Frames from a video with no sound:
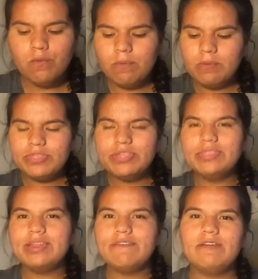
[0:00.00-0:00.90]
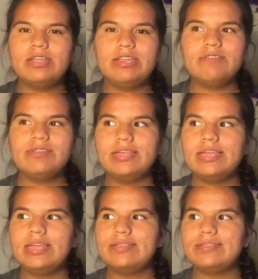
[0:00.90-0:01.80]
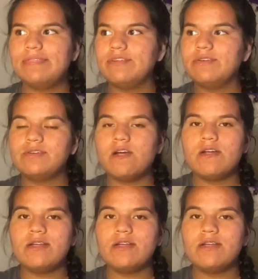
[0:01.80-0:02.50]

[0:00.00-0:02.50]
one more thing that I found interesting is that there